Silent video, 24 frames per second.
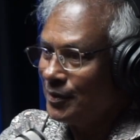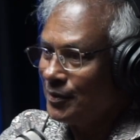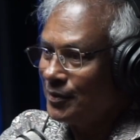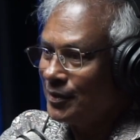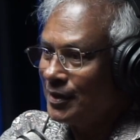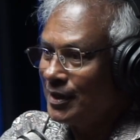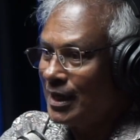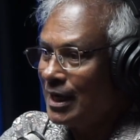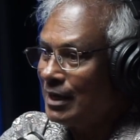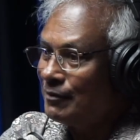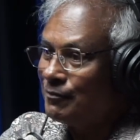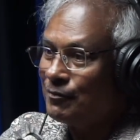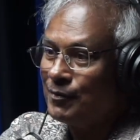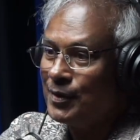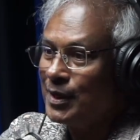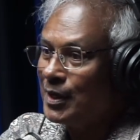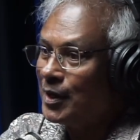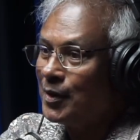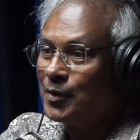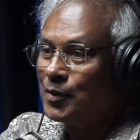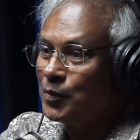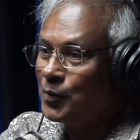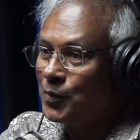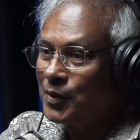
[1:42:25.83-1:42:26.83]
You're already halfway
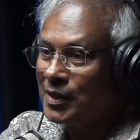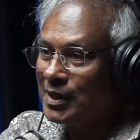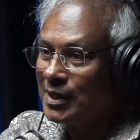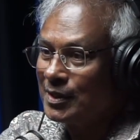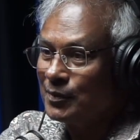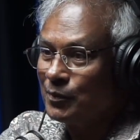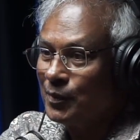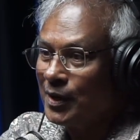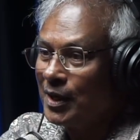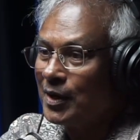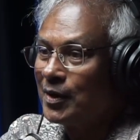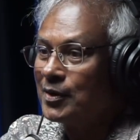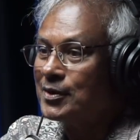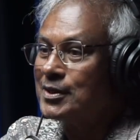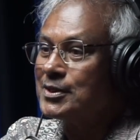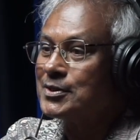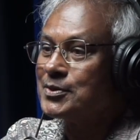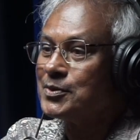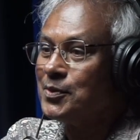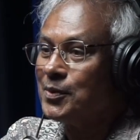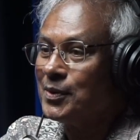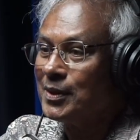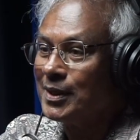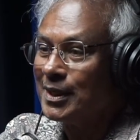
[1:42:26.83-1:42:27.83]
around the world. Why not
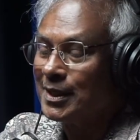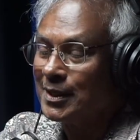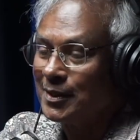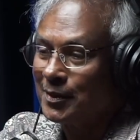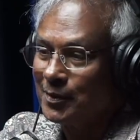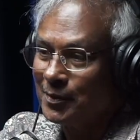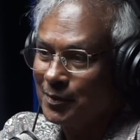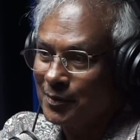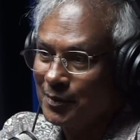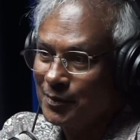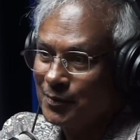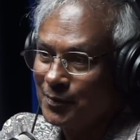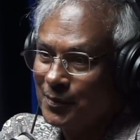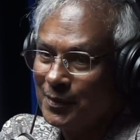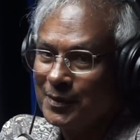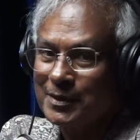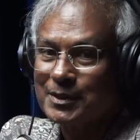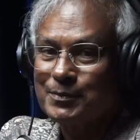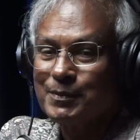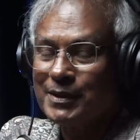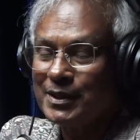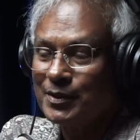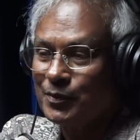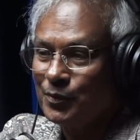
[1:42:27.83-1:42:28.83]
just go and take a look? So you want
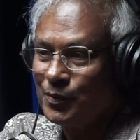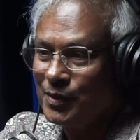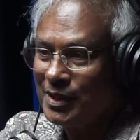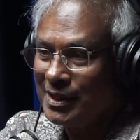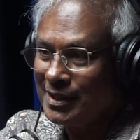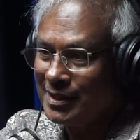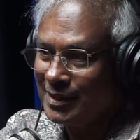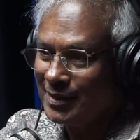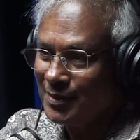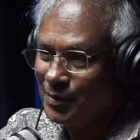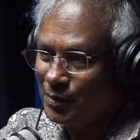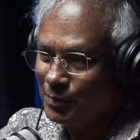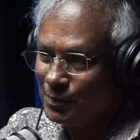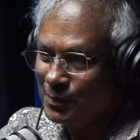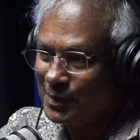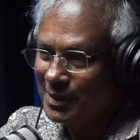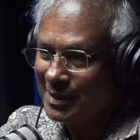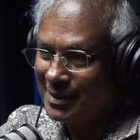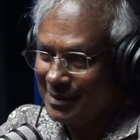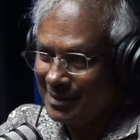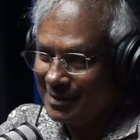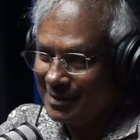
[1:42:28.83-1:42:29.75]
to spend a week in Cuba.